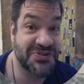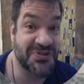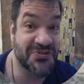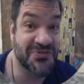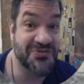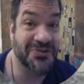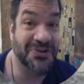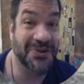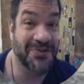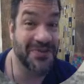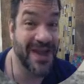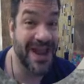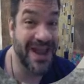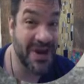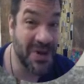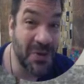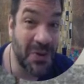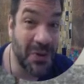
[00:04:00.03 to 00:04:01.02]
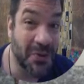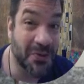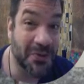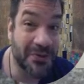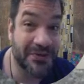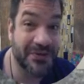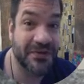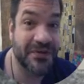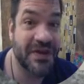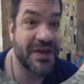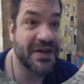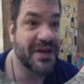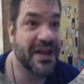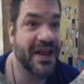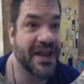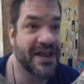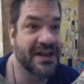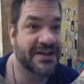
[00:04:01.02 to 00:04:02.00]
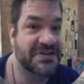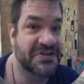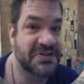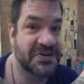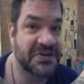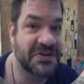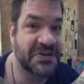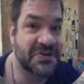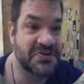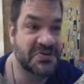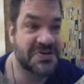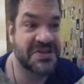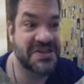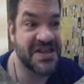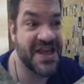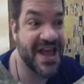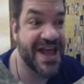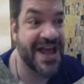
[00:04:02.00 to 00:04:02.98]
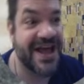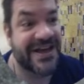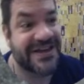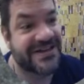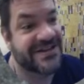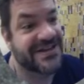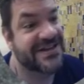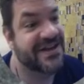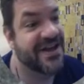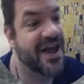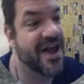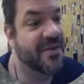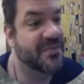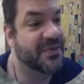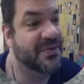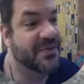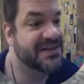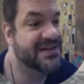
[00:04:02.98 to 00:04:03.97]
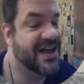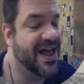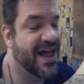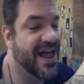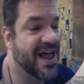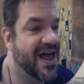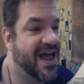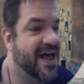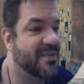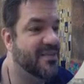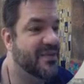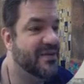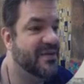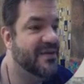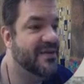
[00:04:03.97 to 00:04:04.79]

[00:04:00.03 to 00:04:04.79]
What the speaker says: so full of air holes. And so they're going to use that up at the top.